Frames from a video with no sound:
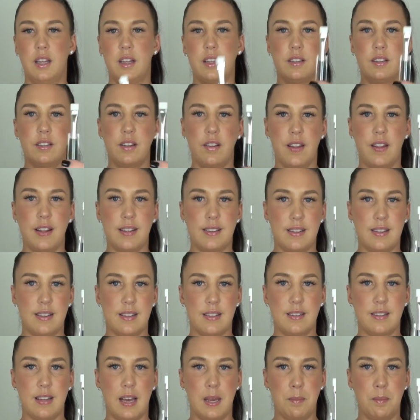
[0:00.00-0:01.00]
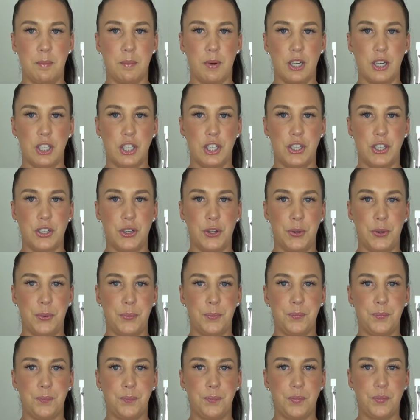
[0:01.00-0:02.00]
So that's the same brush too.
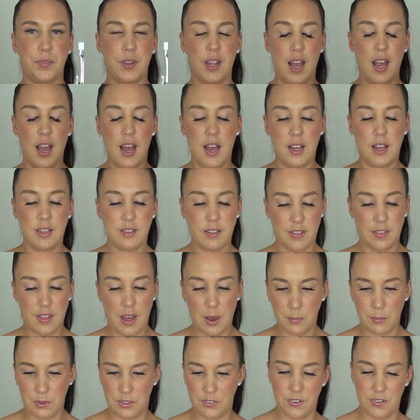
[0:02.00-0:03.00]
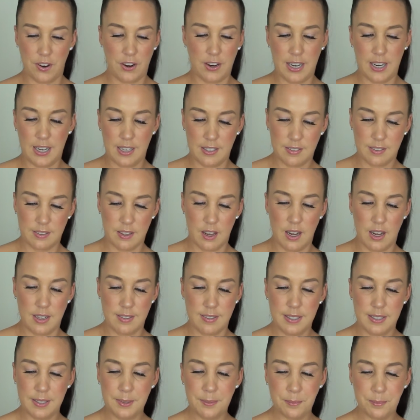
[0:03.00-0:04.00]
So that was very
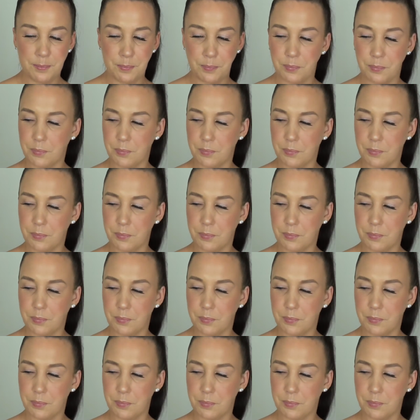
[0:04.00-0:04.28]
exciting.